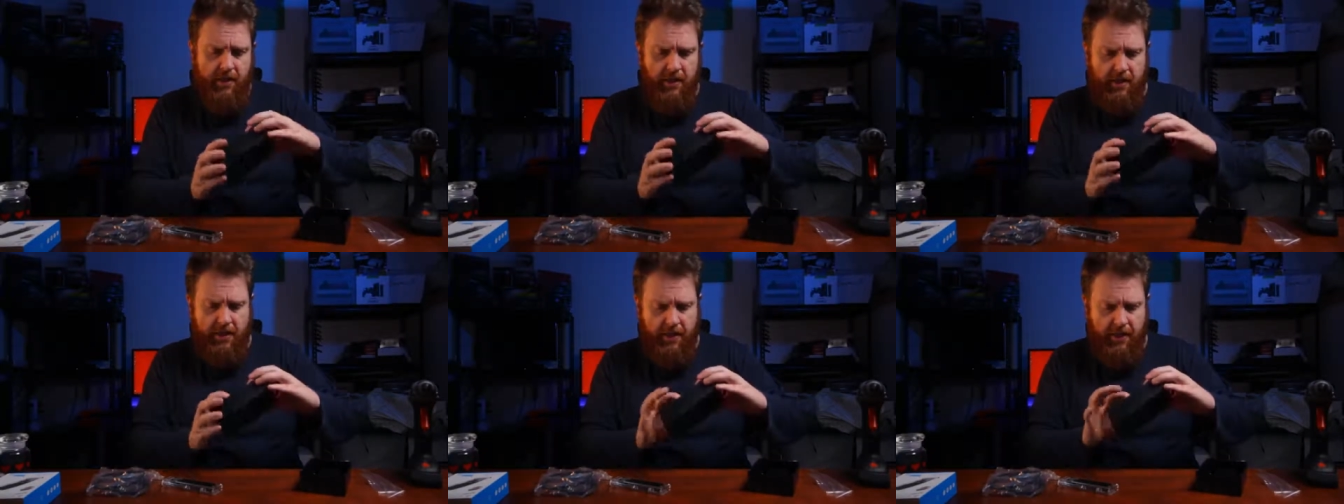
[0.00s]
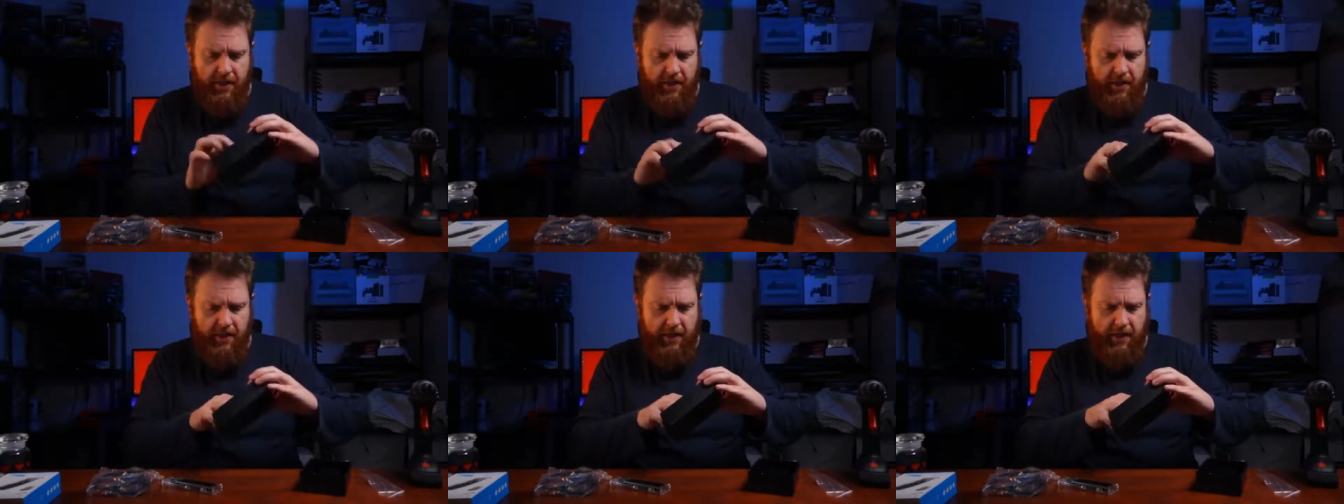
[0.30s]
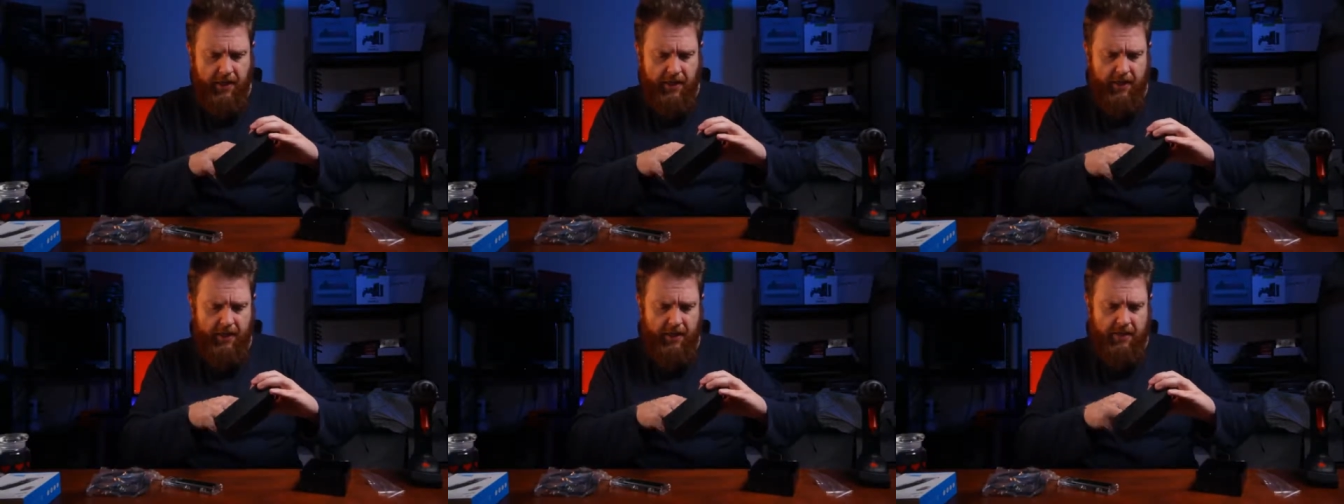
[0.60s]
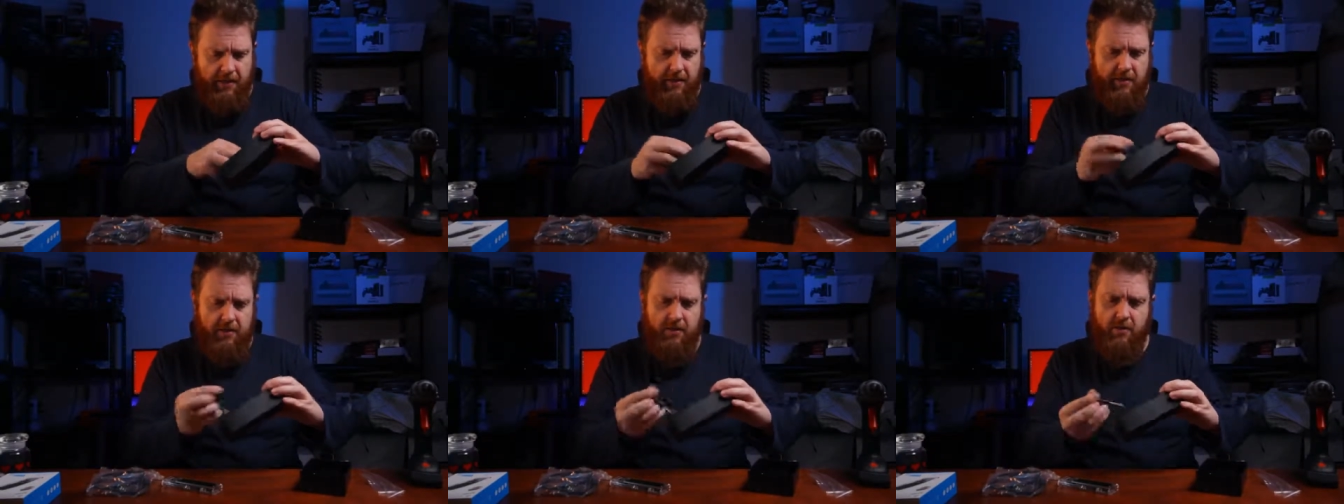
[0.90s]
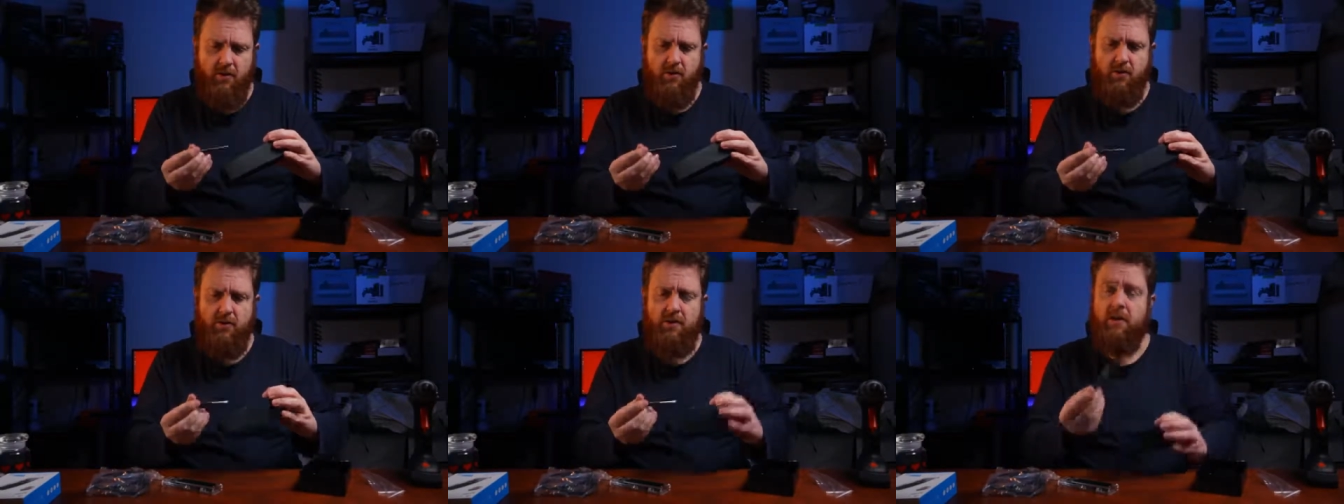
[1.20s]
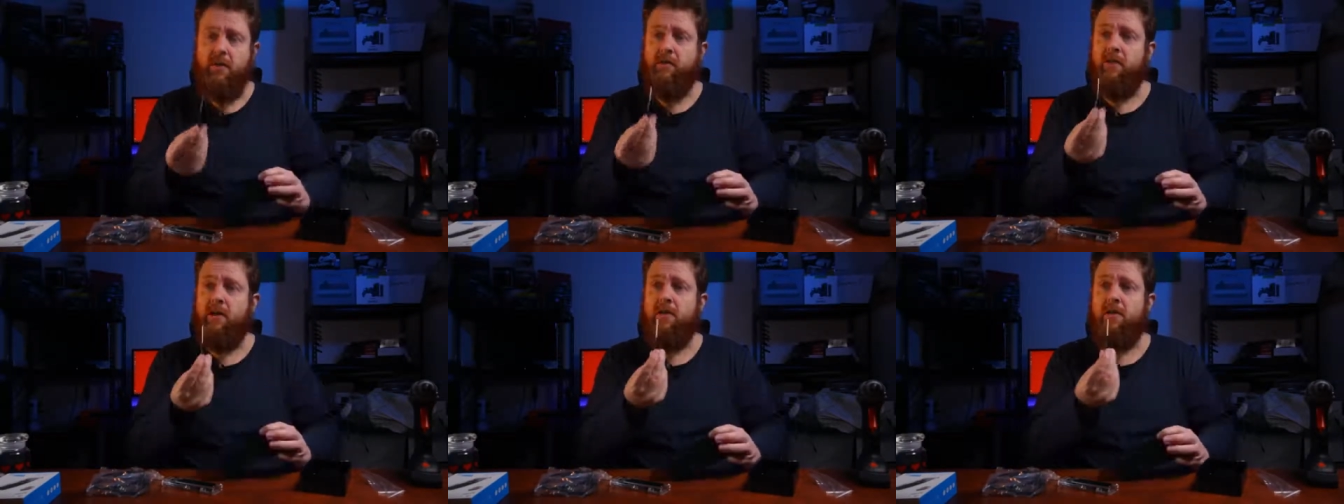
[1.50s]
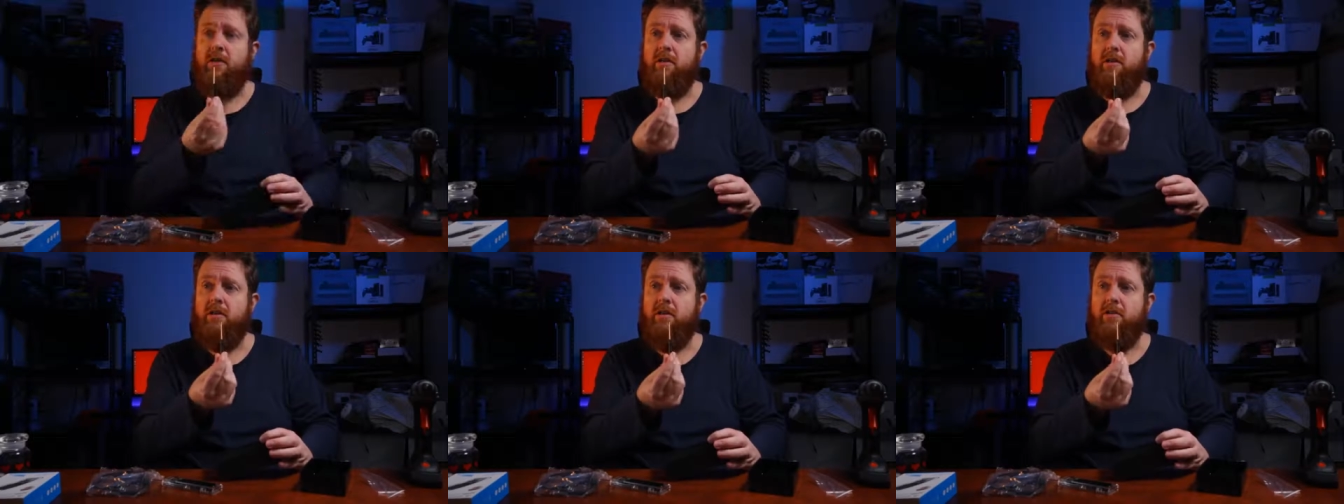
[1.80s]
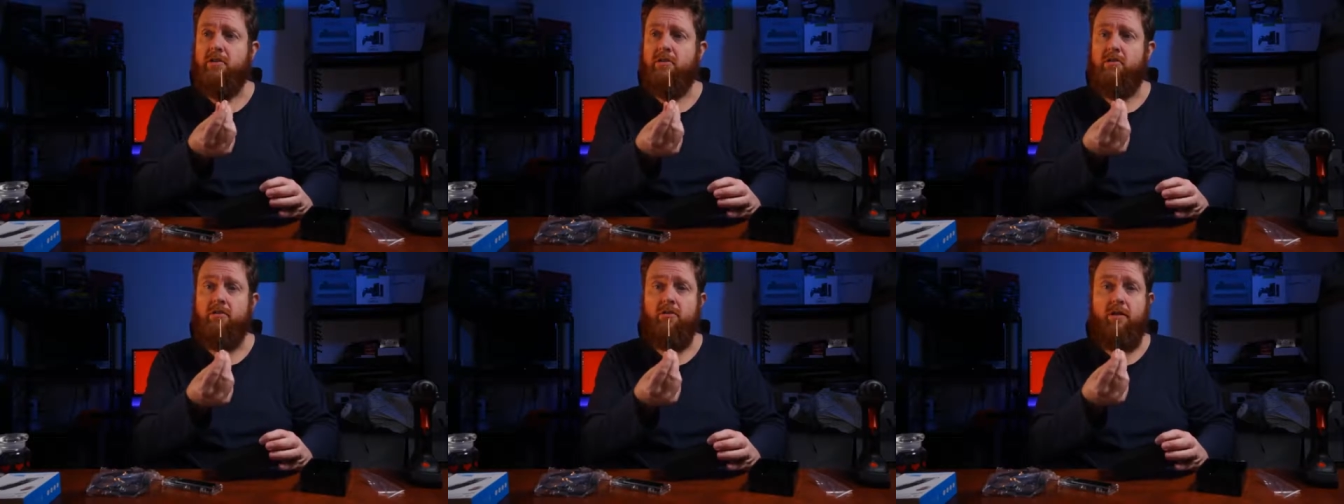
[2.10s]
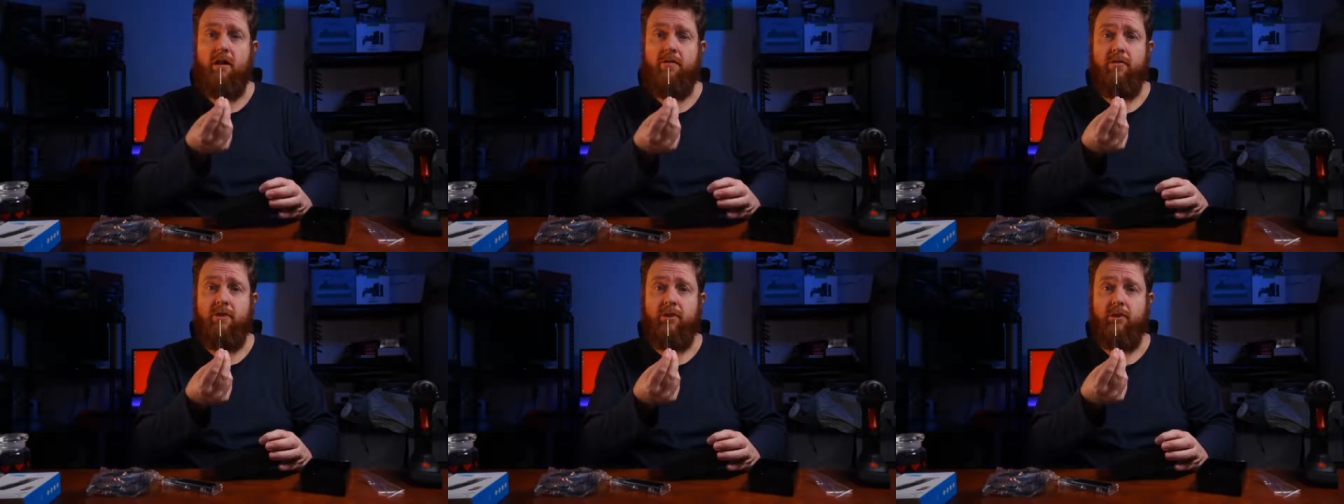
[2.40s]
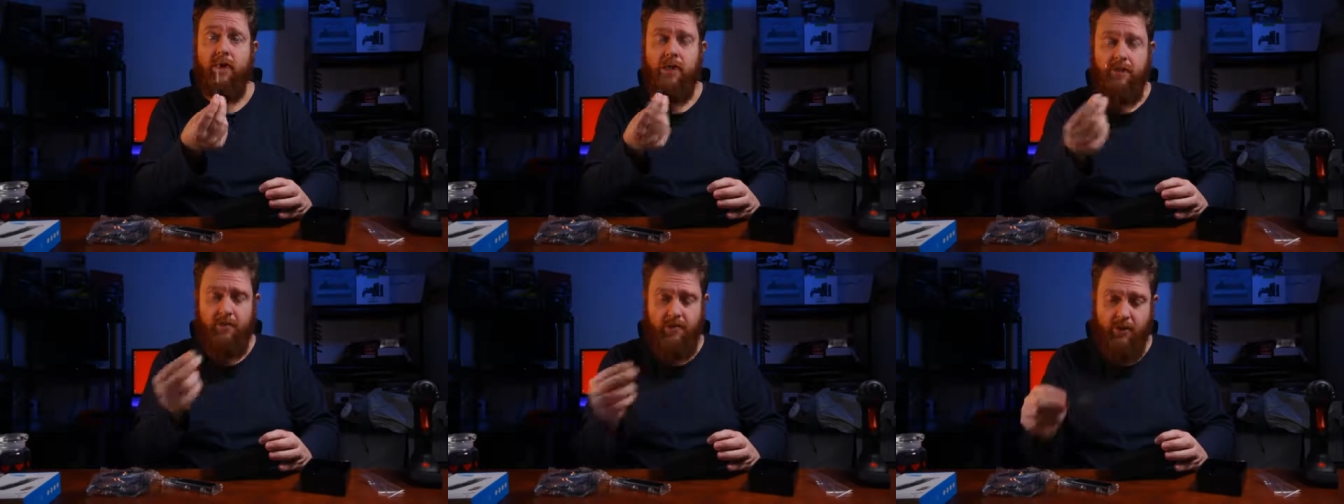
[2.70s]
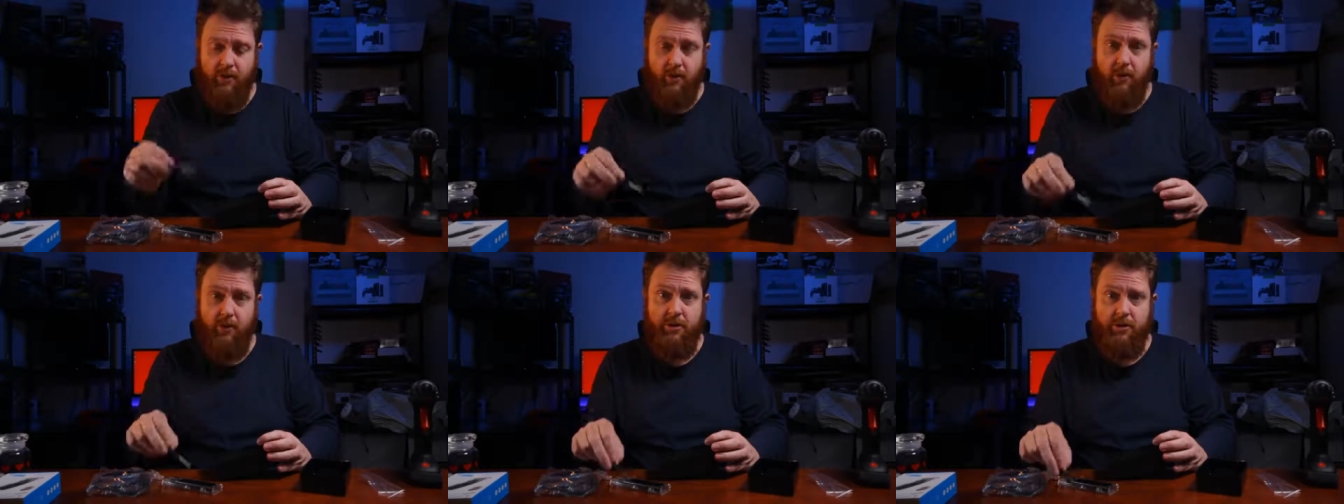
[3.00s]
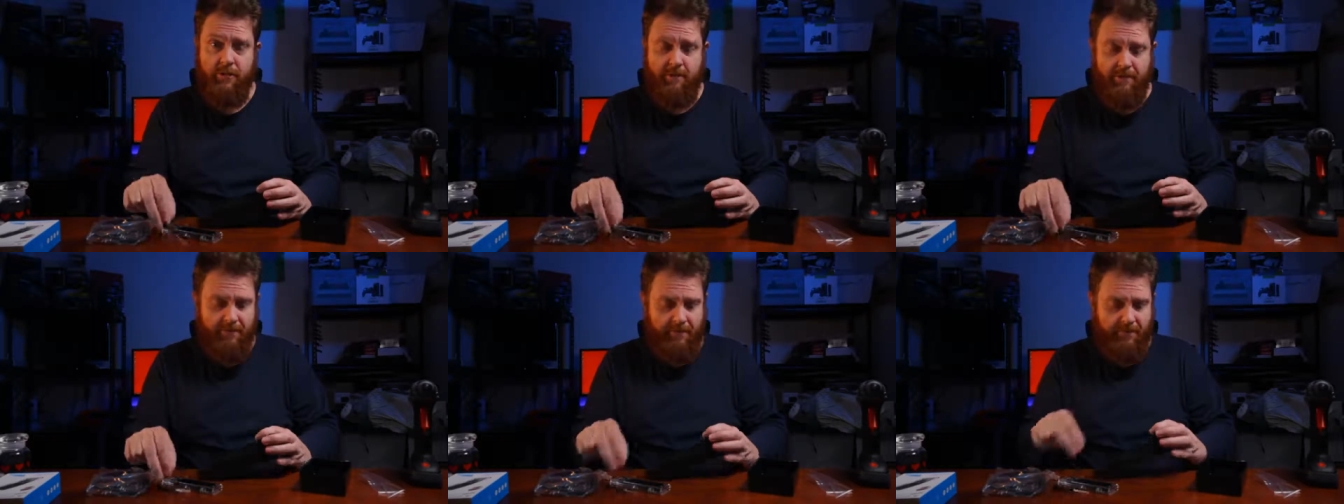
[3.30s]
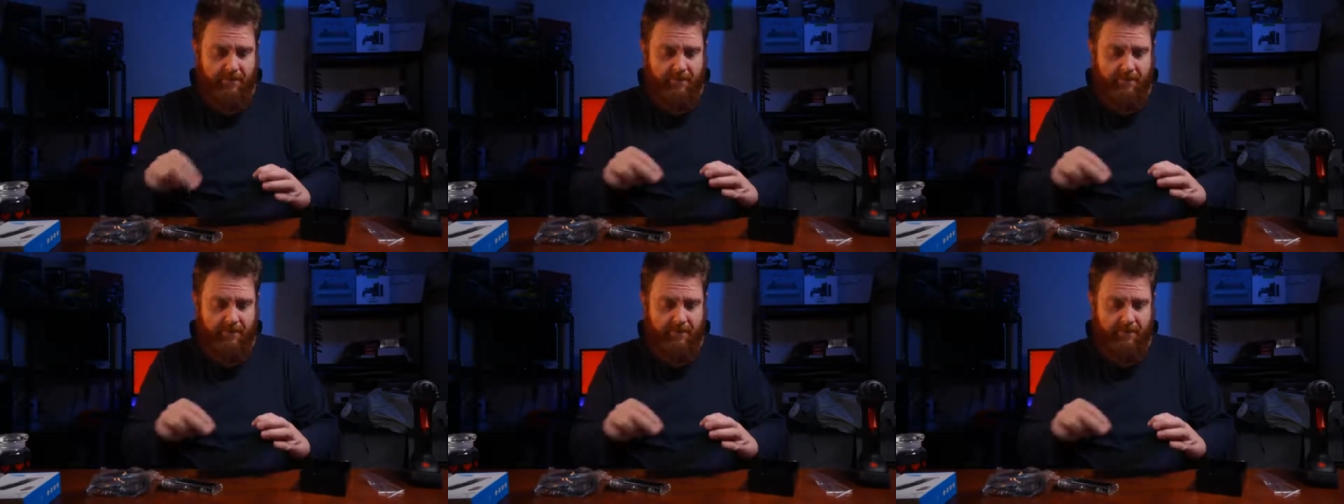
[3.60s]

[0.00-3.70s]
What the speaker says: And oh, they've included a screwdriver as well. Awesome.